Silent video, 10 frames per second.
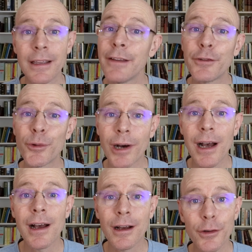If you
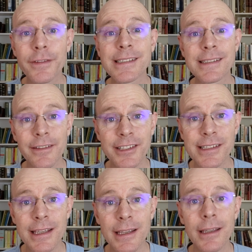are over
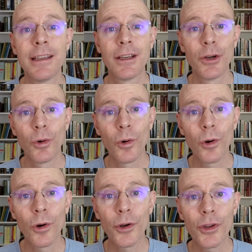70
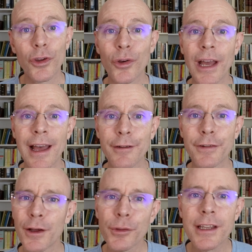or you
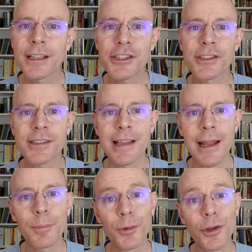have health conditions
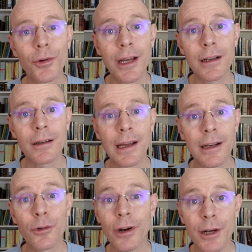that put you at
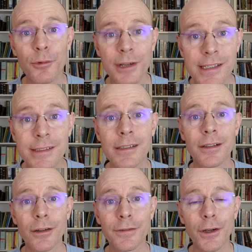greater risk
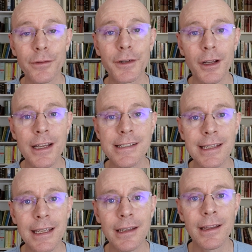of
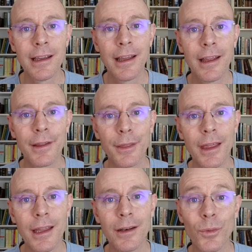COVID-19,
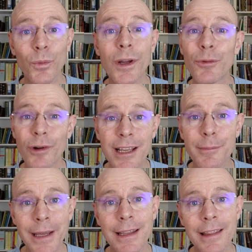then we'd
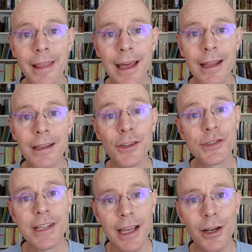recommend that
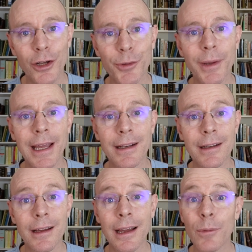you stay at home
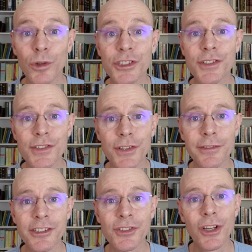and watch the
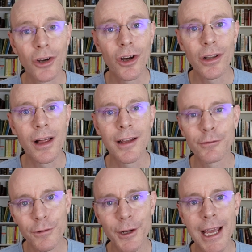service
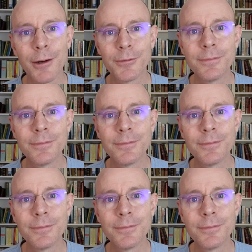online for now.